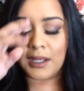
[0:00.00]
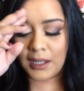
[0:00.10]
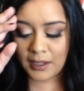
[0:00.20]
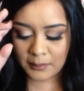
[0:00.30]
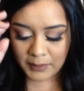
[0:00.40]

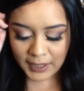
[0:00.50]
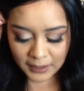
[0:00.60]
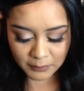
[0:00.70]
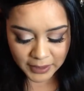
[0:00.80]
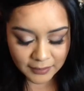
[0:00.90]

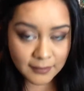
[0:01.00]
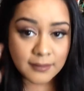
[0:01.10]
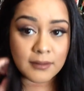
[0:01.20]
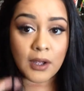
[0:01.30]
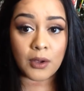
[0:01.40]

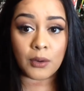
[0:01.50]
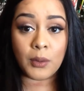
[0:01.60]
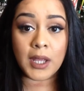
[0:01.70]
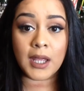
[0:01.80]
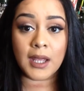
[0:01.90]
Anyways,
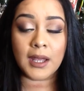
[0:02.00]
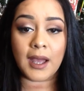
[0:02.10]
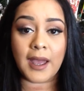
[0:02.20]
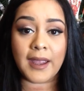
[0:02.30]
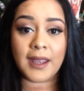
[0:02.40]
so
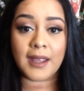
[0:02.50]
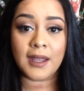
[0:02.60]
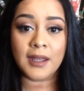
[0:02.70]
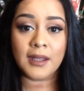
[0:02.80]
I